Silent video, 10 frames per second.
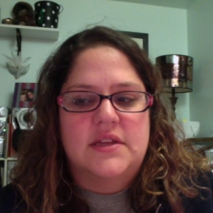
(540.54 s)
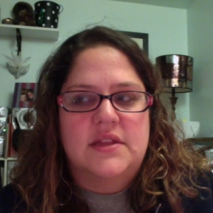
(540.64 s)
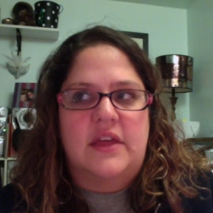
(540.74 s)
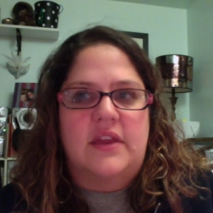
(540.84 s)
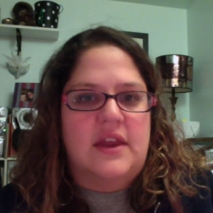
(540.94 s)

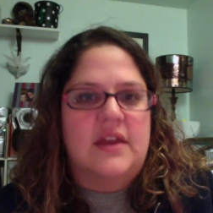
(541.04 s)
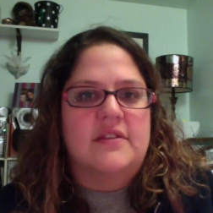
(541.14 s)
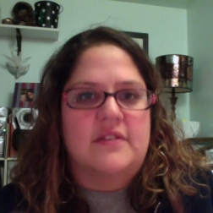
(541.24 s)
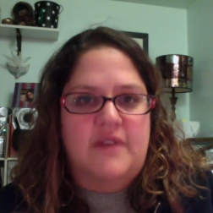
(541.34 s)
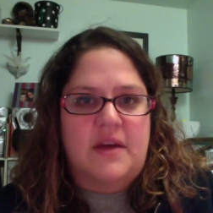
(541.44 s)
that it
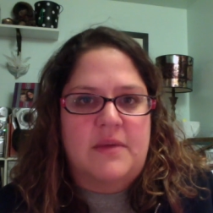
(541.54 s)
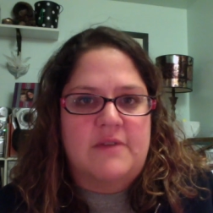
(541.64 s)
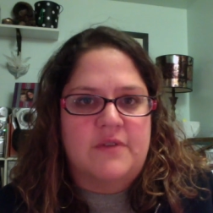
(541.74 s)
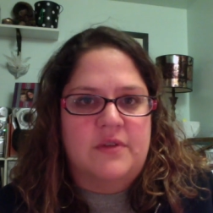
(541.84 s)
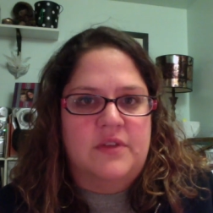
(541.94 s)
is a
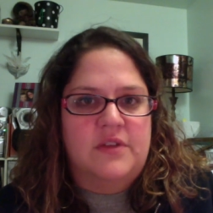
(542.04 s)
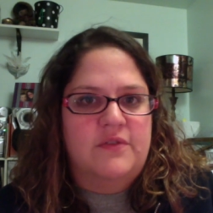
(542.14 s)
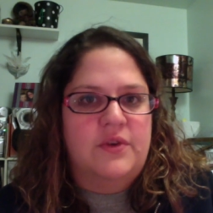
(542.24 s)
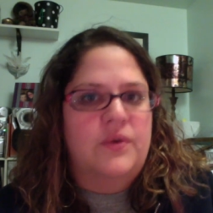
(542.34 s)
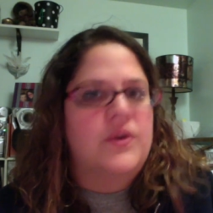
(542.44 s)
FODMAP friendly
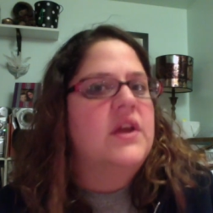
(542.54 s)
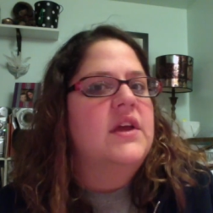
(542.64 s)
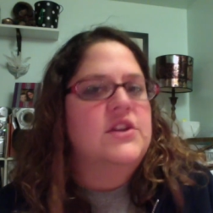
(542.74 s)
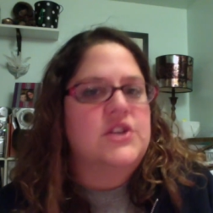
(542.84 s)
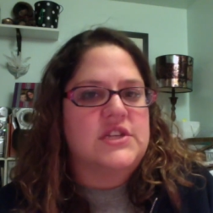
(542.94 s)
food.
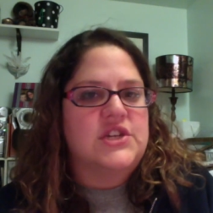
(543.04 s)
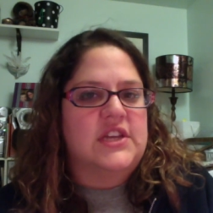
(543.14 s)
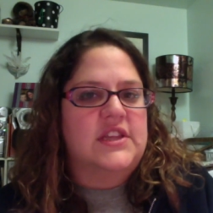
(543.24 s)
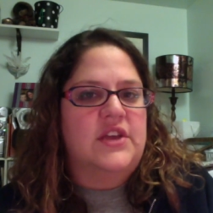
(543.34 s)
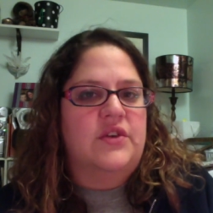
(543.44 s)
Just
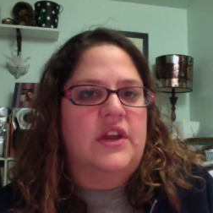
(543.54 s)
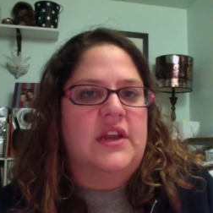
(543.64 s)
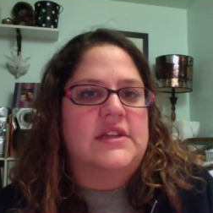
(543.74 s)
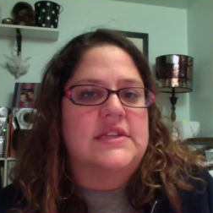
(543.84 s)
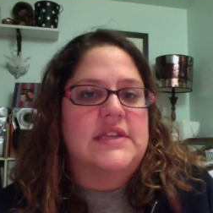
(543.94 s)
check the
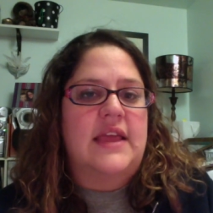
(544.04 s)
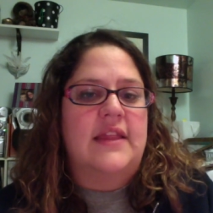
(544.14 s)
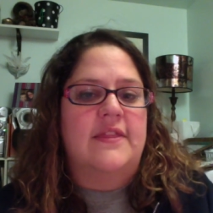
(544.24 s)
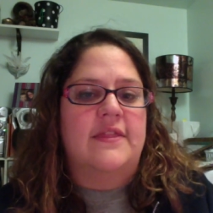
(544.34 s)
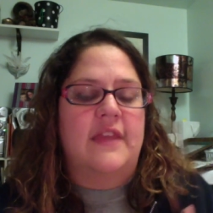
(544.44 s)
ingredients.
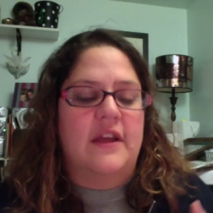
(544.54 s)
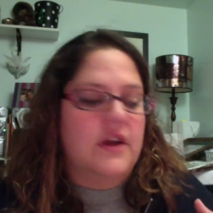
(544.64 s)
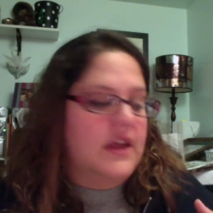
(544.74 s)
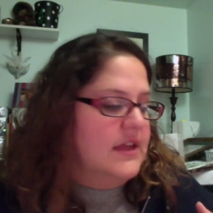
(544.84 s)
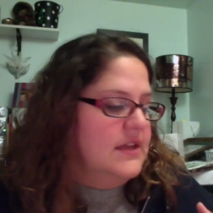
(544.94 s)
And there
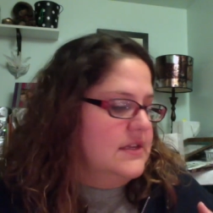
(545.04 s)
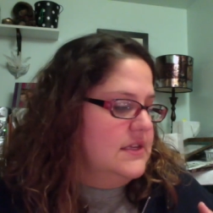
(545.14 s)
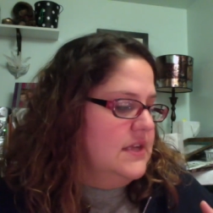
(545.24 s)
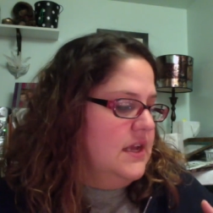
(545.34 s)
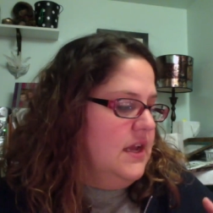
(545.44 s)

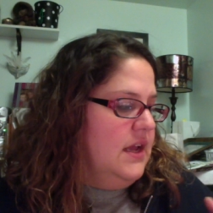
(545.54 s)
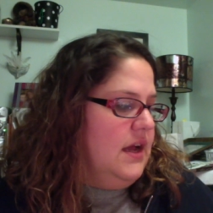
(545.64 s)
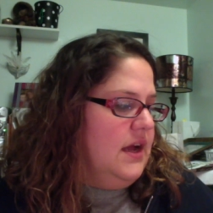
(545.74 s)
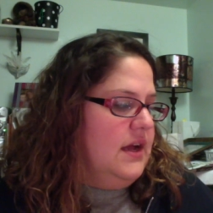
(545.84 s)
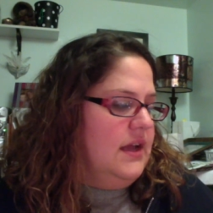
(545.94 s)
is,
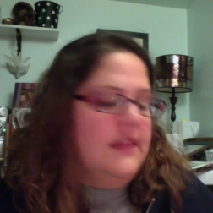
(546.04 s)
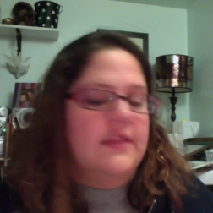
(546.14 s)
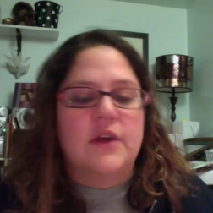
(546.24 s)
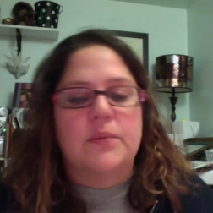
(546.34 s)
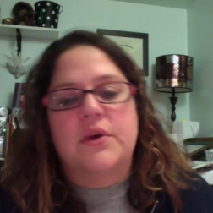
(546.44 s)
in
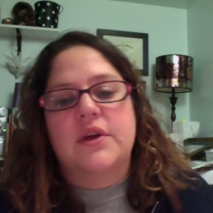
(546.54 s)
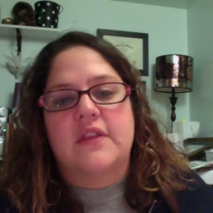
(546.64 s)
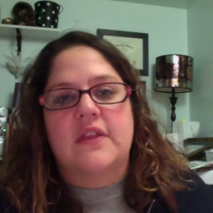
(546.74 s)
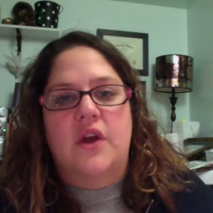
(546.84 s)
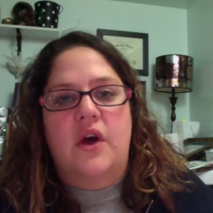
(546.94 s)
their book
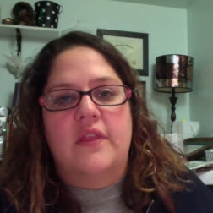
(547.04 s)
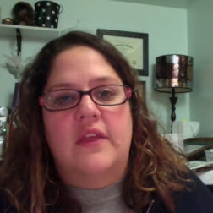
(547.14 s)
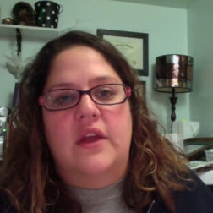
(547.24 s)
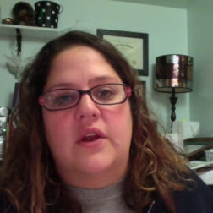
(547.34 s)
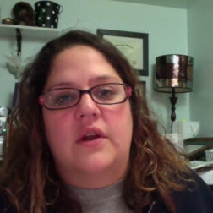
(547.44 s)
and then on
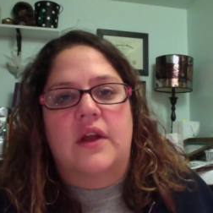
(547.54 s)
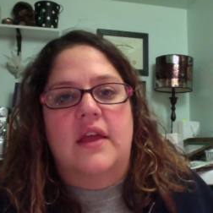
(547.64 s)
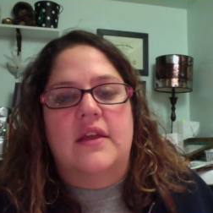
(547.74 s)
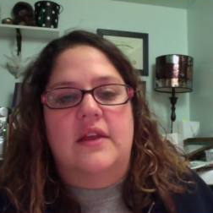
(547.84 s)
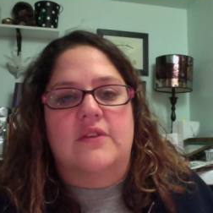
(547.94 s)
the
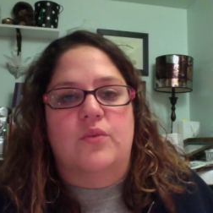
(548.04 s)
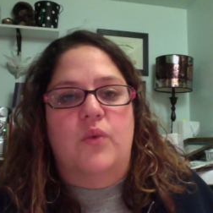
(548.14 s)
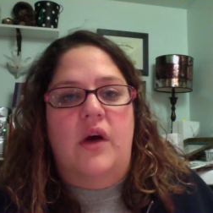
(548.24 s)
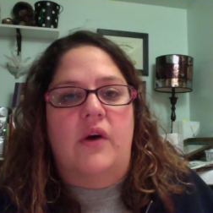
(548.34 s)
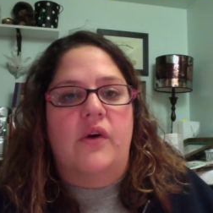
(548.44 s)
internet as
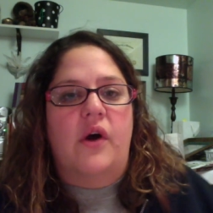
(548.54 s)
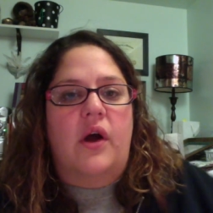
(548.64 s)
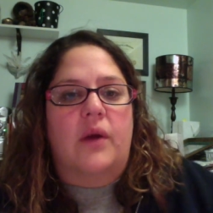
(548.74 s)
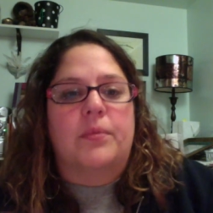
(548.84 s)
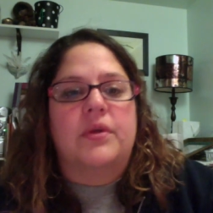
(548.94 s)
well,
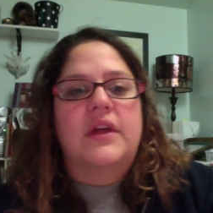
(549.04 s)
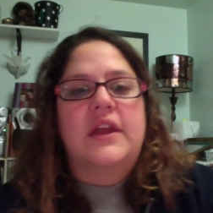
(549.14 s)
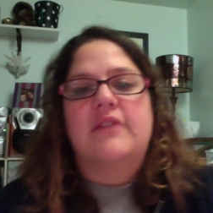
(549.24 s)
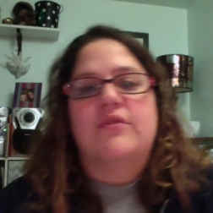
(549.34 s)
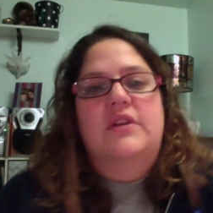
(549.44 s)
are
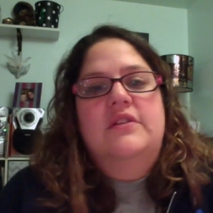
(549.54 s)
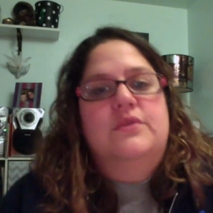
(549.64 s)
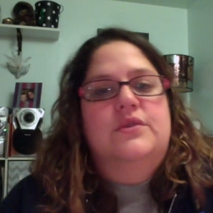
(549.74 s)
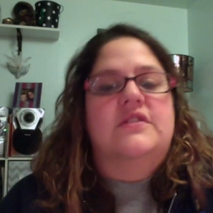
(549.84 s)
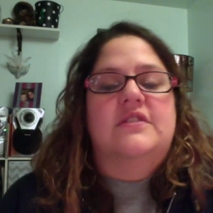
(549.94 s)
plenty of
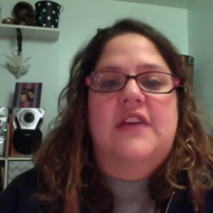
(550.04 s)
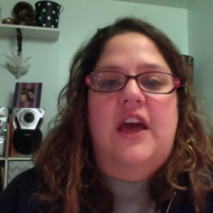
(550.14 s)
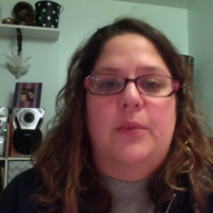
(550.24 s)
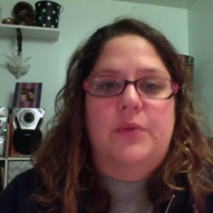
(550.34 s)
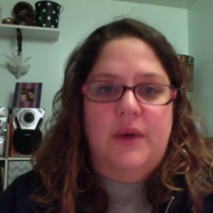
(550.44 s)
resources to
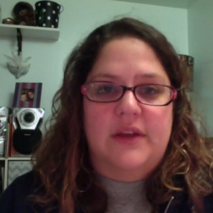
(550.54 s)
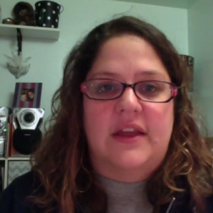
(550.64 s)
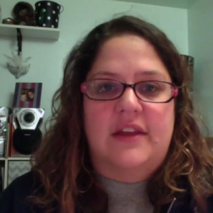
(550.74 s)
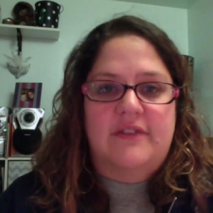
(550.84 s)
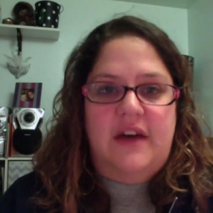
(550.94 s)
help you
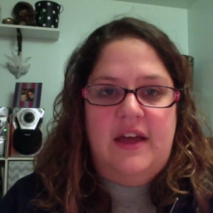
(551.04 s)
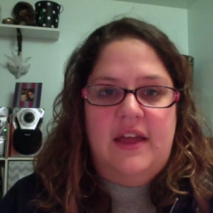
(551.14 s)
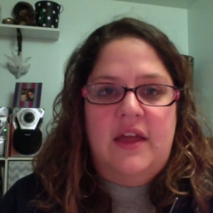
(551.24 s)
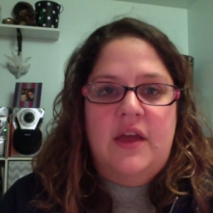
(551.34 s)
identify